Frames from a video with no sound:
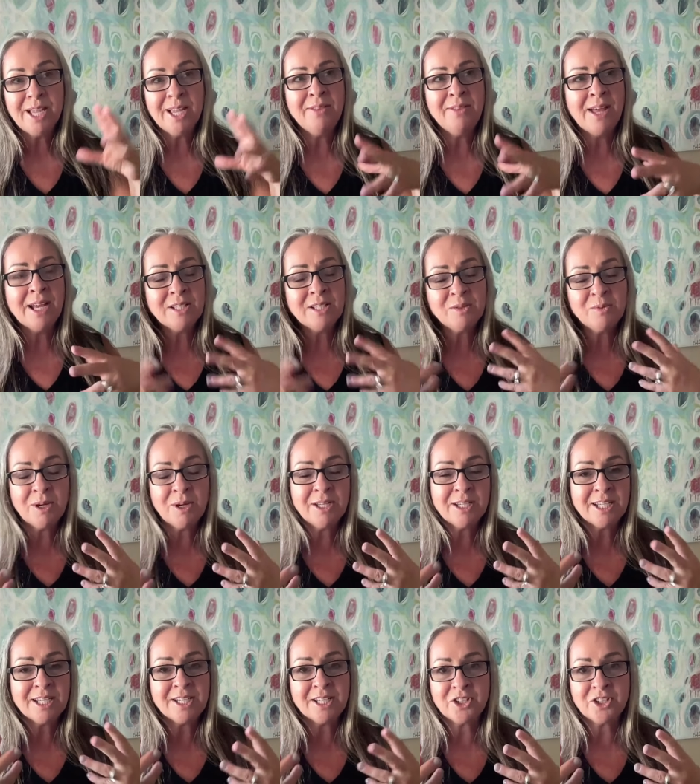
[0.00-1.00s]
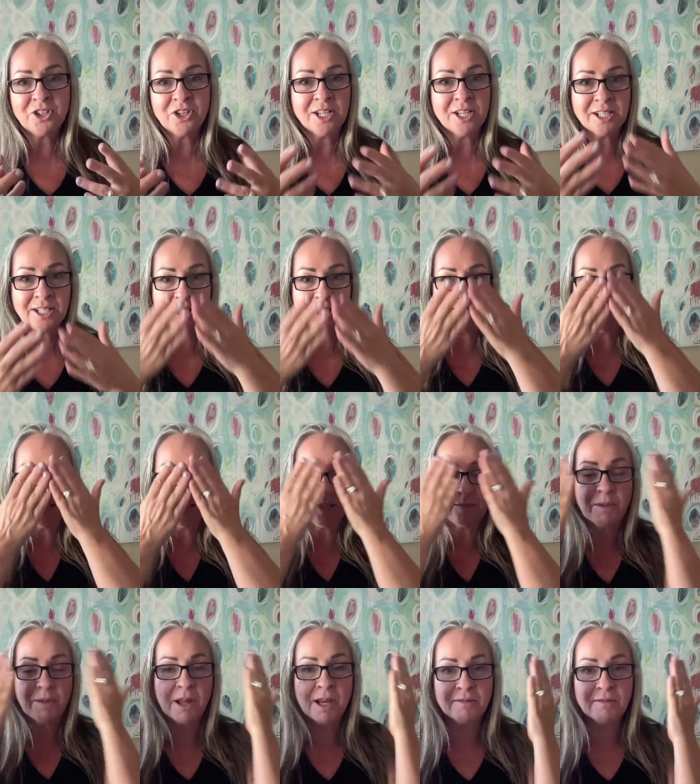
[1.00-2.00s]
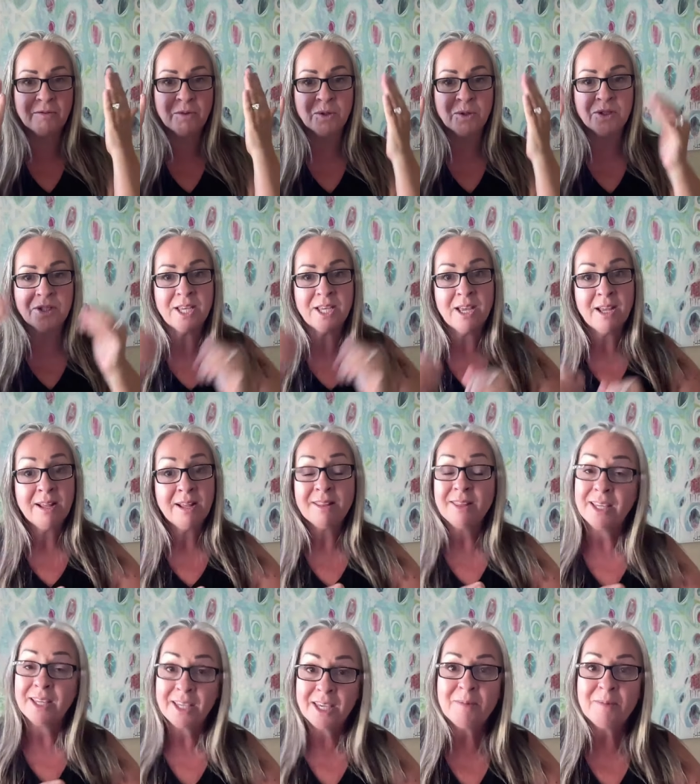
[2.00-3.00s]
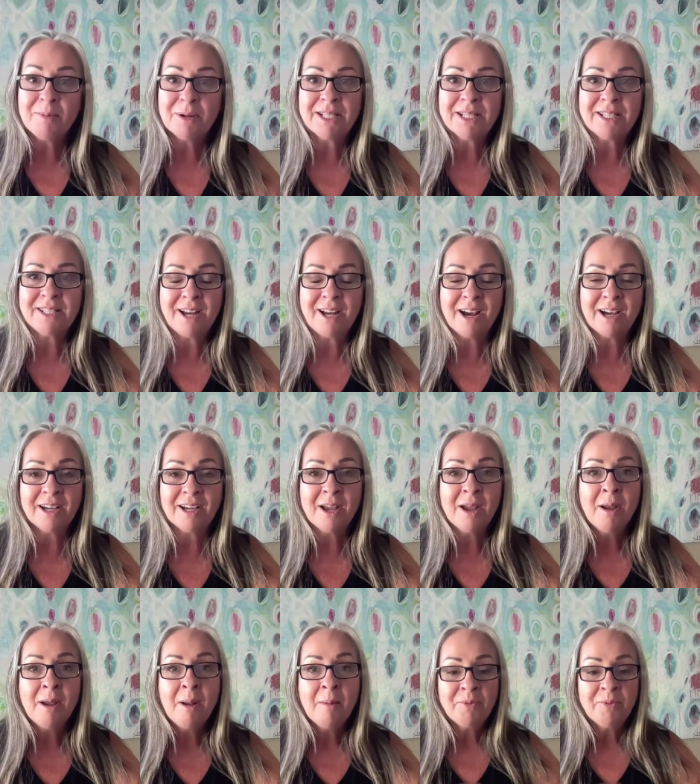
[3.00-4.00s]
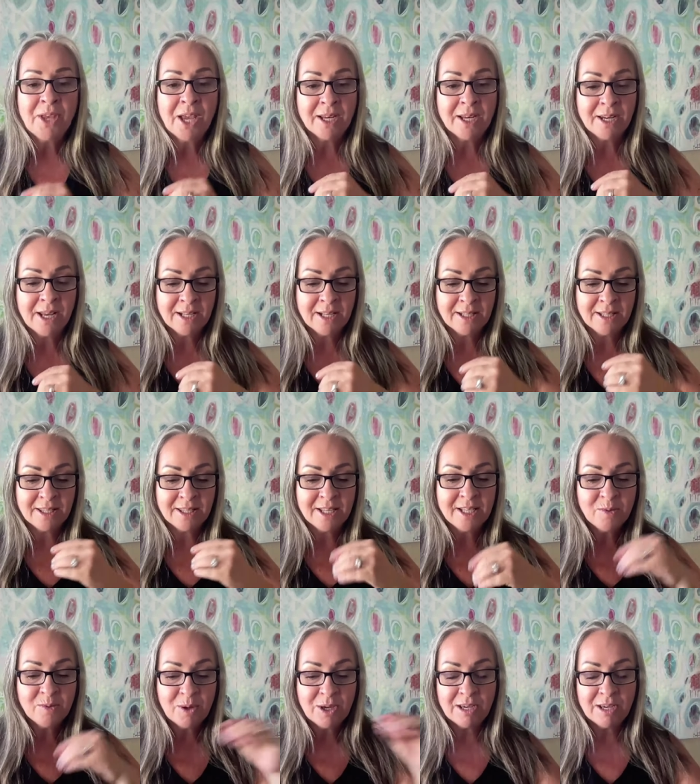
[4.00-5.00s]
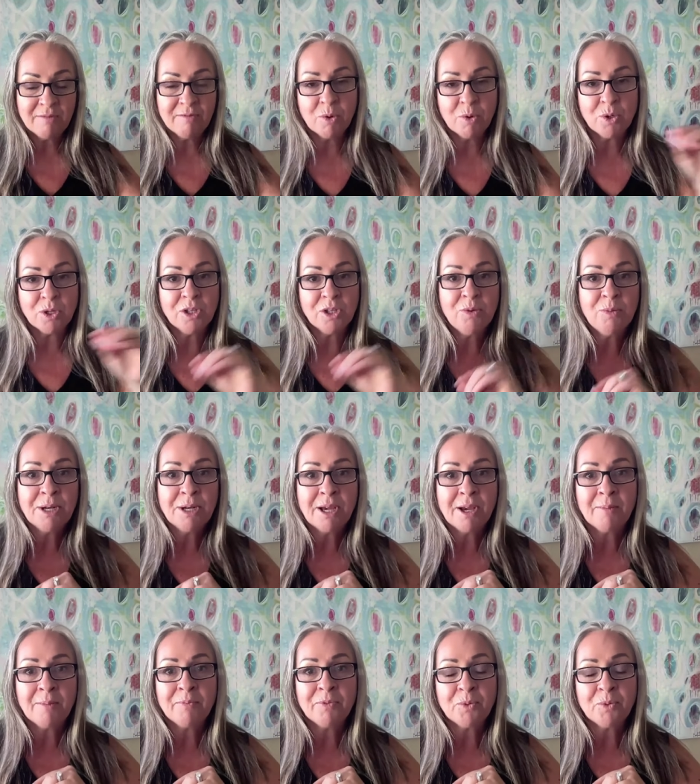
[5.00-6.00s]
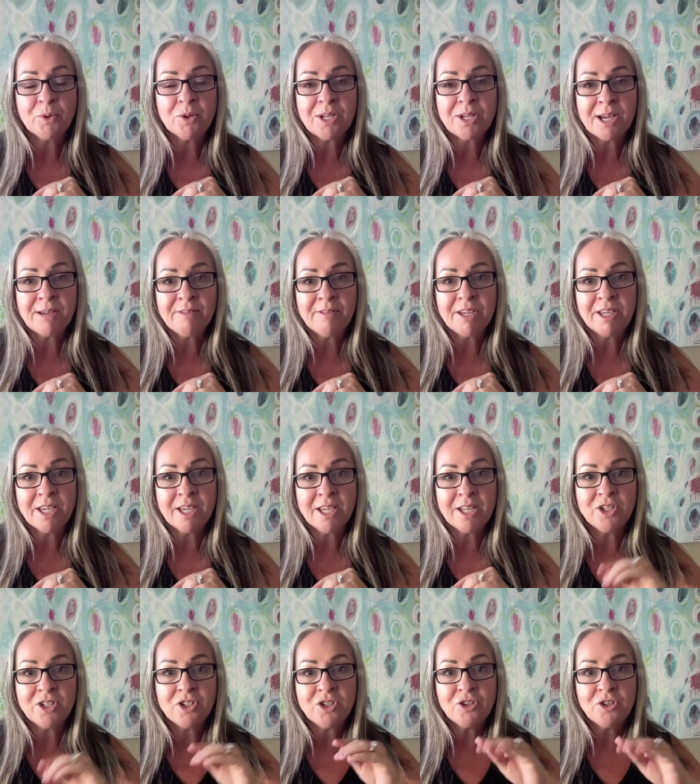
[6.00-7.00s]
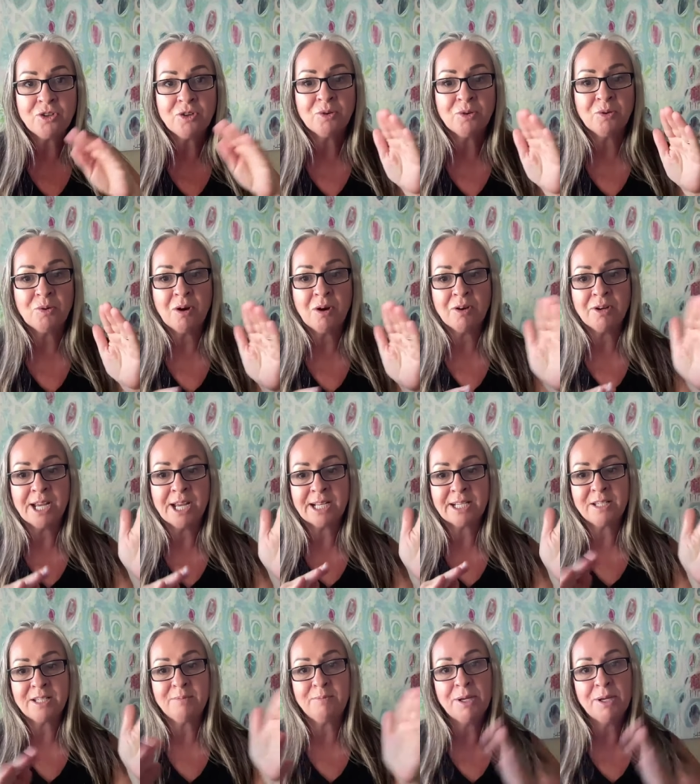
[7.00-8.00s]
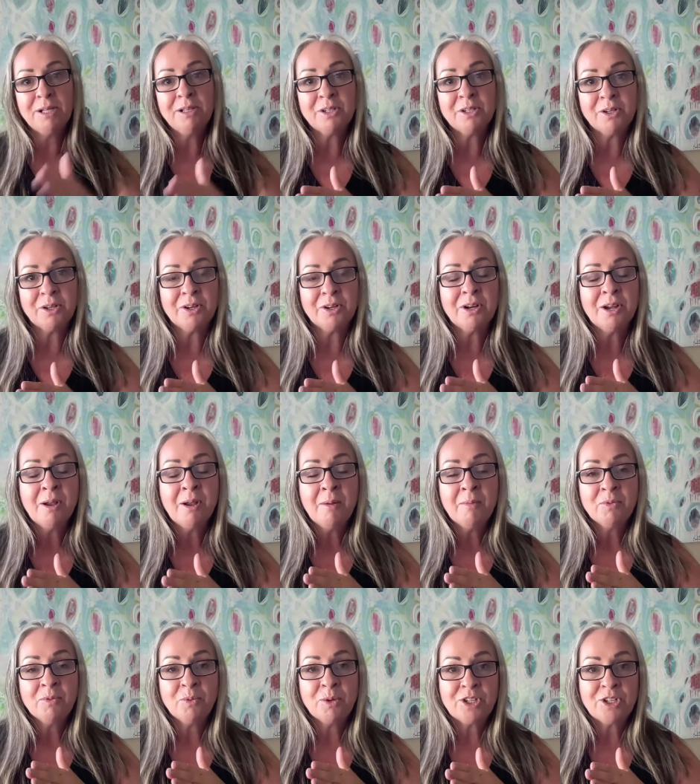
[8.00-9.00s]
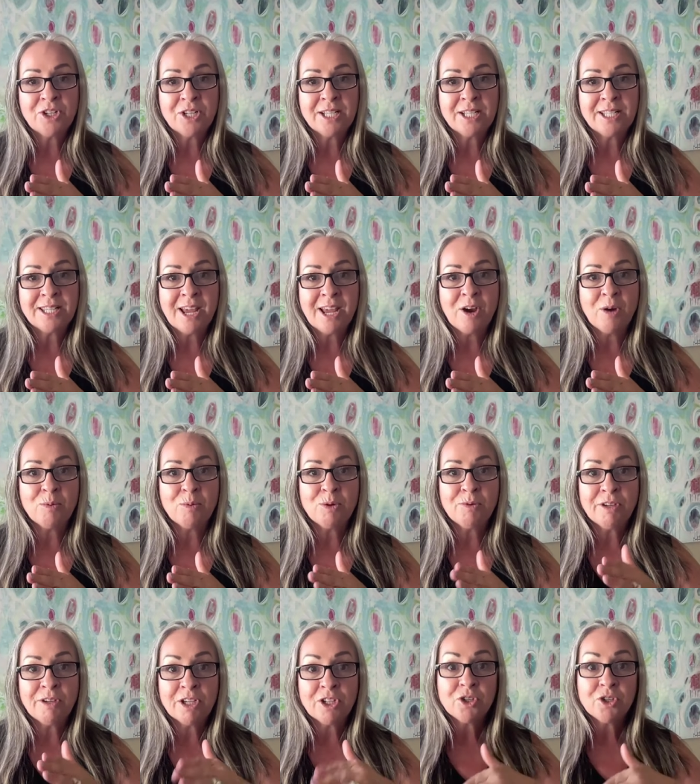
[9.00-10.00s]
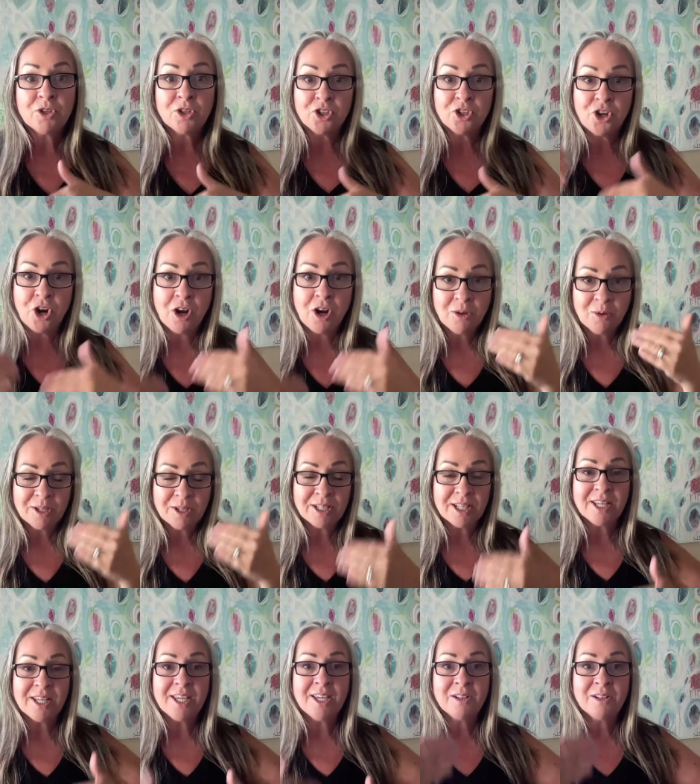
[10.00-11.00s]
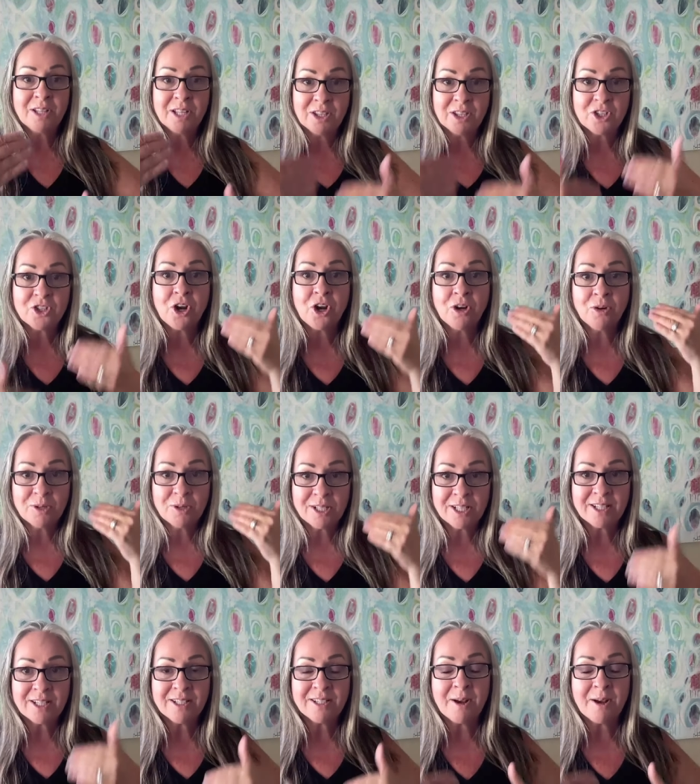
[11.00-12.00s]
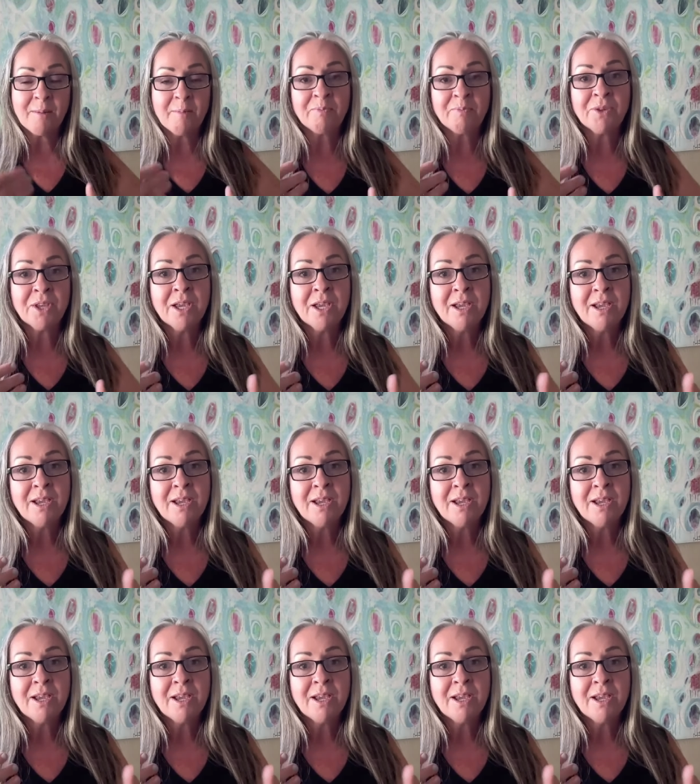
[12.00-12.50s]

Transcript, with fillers: And that's what addiction is, is these blindfolds that keep us stuck. And as this week in Vocalumina, we're diving into our next pillar, which is now moving into the chakras and healing the chakra system.